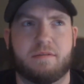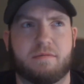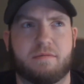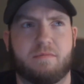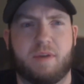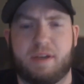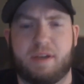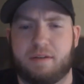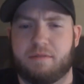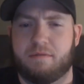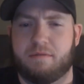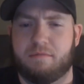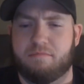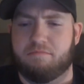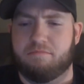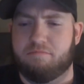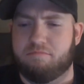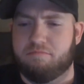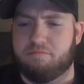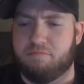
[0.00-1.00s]
Wait,
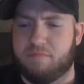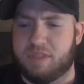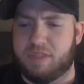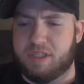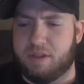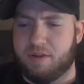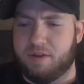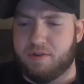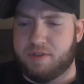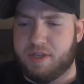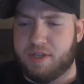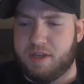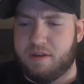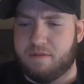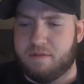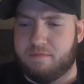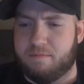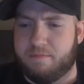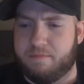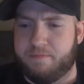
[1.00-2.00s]
is it Thursday?
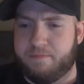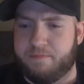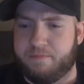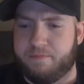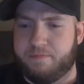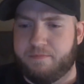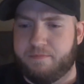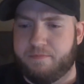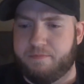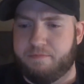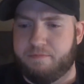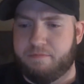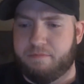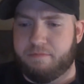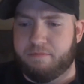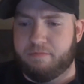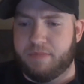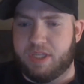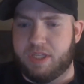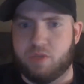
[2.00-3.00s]

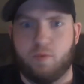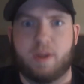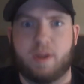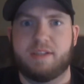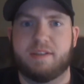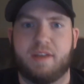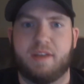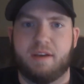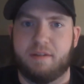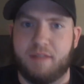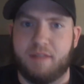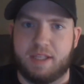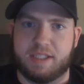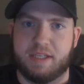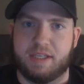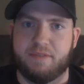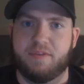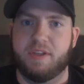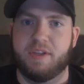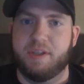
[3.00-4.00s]
It's Wednesday. That's
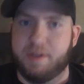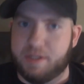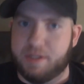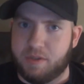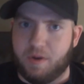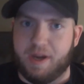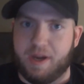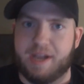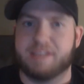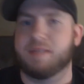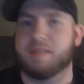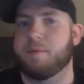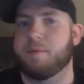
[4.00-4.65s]
convenient. So I guess I'll